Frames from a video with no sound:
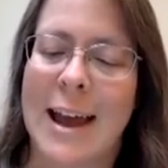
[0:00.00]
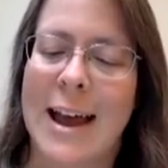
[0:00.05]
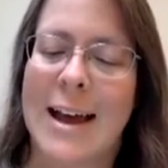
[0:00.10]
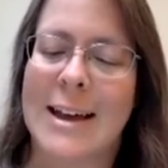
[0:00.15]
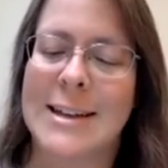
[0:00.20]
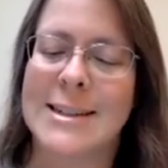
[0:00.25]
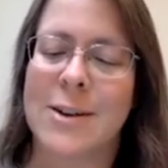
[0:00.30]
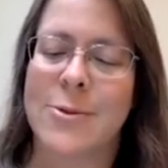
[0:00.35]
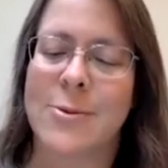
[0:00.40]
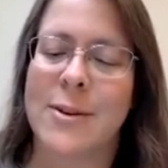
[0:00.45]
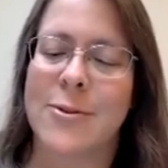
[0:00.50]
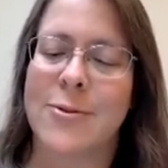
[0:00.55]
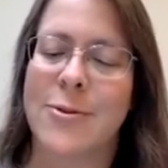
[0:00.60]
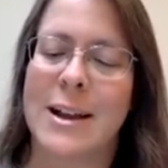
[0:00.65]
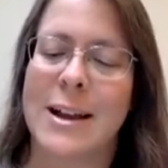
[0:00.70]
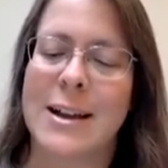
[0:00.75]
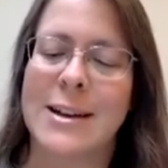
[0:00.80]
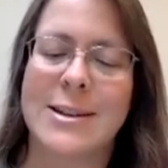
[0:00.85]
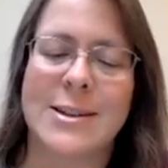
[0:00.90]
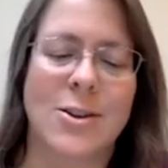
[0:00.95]
as it
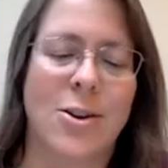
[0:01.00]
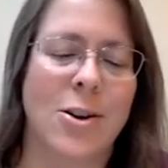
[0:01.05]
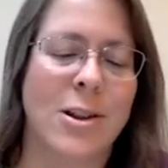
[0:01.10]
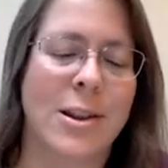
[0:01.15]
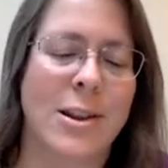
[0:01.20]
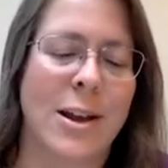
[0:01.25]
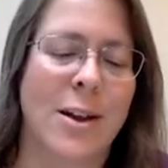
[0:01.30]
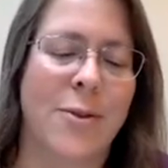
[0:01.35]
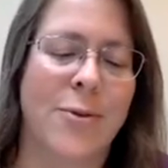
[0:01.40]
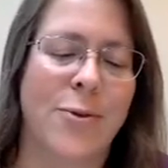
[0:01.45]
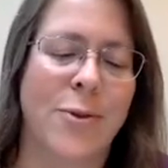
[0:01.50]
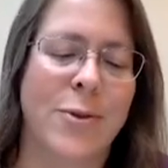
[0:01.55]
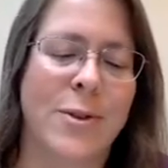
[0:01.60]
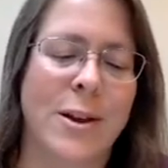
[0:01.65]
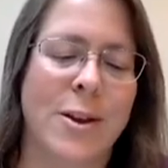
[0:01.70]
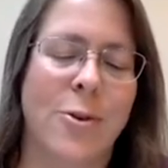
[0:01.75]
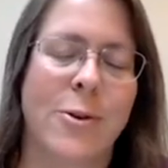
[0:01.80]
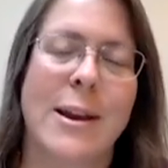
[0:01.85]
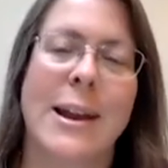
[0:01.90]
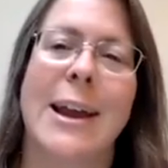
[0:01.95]
reflects our love for the
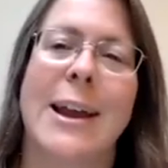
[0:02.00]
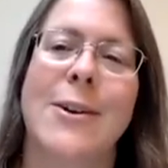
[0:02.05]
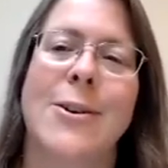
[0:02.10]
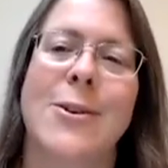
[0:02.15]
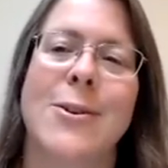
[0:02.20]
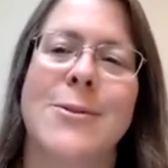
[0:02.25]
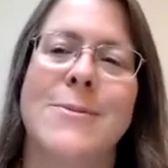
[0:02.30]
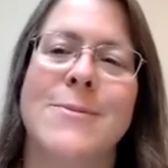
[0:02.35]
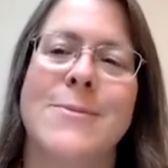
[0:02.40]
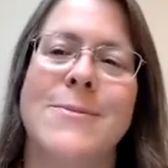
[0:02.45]
Creator.